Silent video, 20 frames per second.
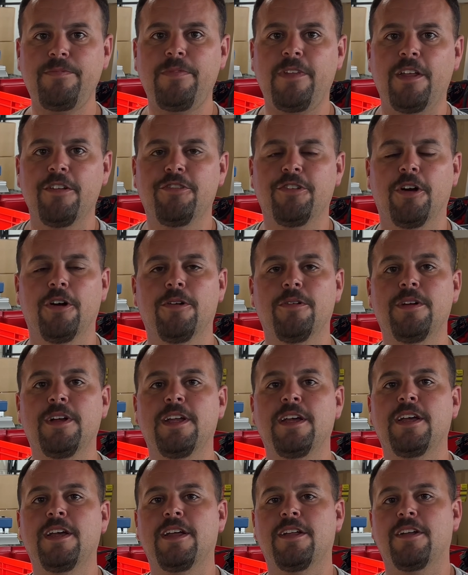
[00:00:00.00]
So,
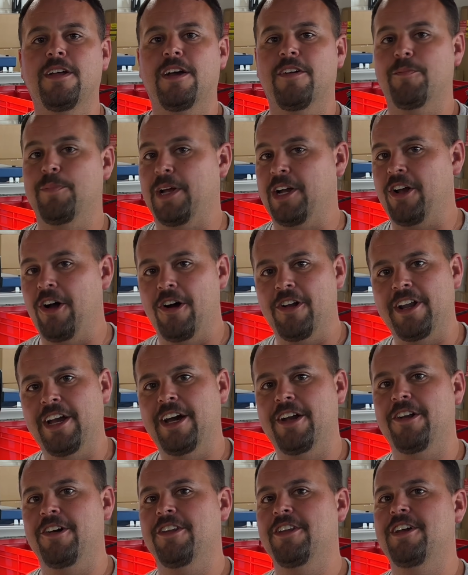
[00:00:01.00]
I've been called out
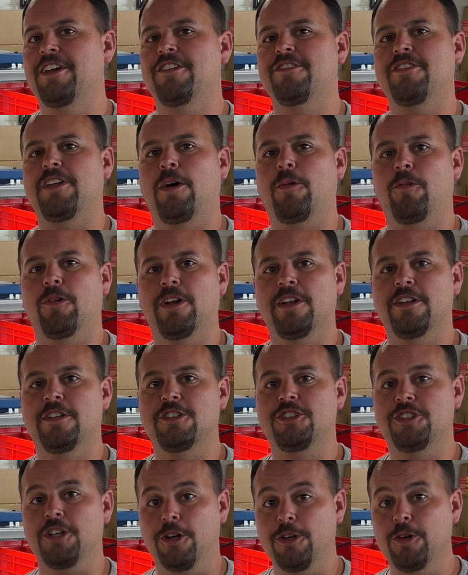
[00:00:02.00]
on this. I wanted to
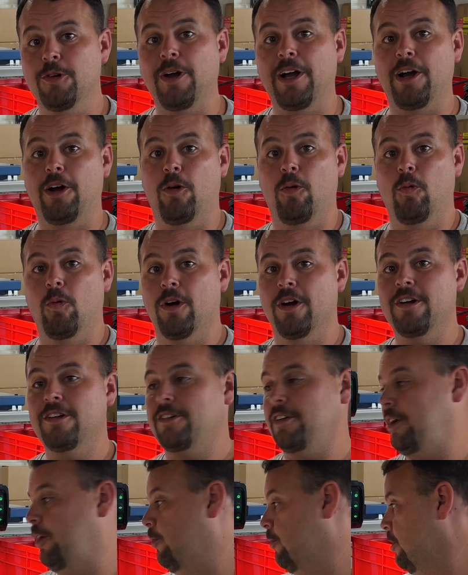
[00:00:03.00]
show you how it worked.
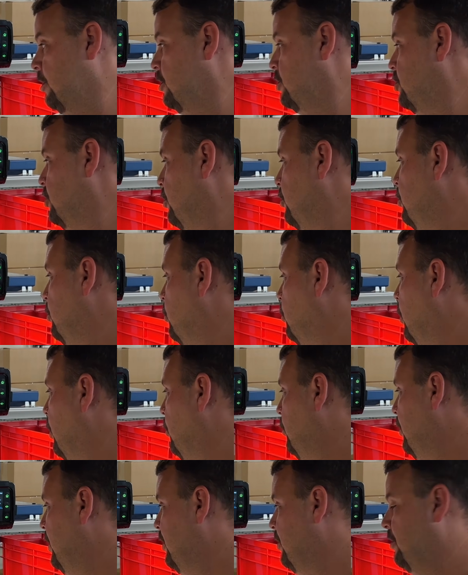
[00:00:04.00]
I wanted to show you what
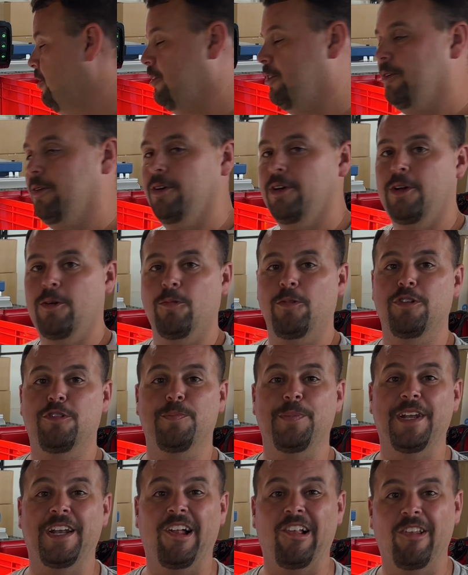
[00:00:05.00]
we do. We
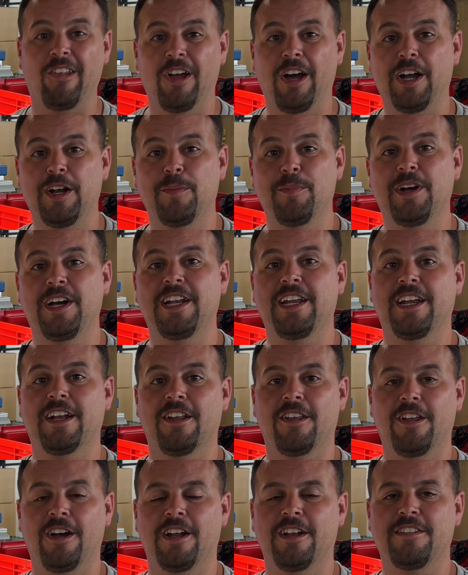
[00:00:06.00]
spend a lot of money and a
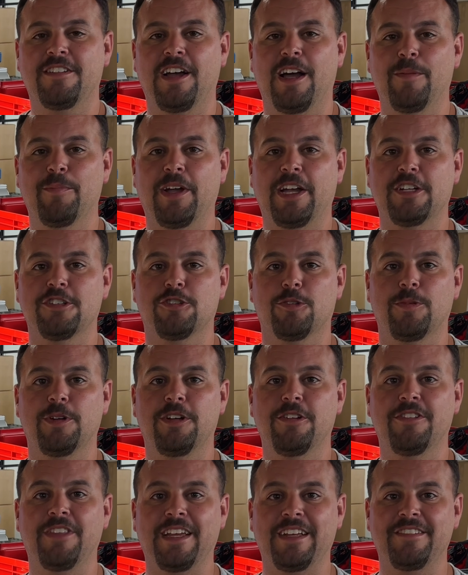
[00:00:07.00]
lot of time making sure we do
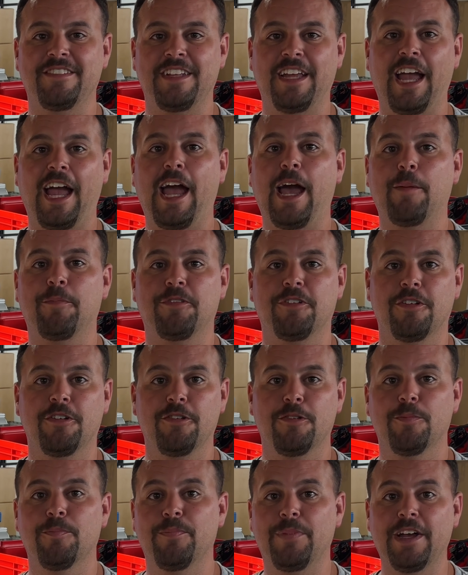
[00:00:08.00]
things the
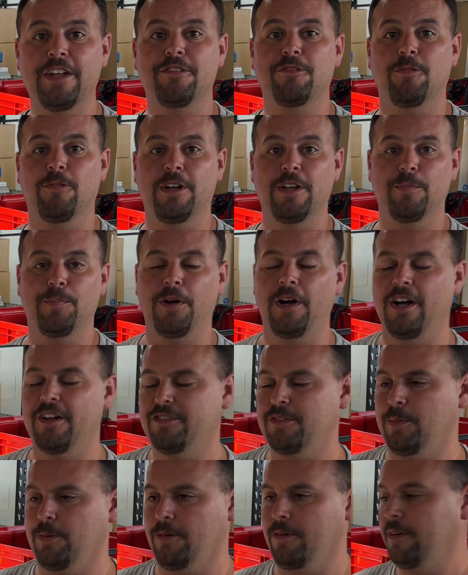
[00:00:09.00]
absolute best way
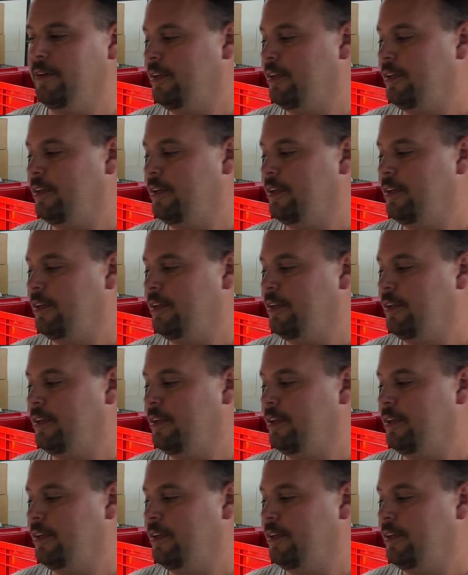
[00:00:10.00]
possible.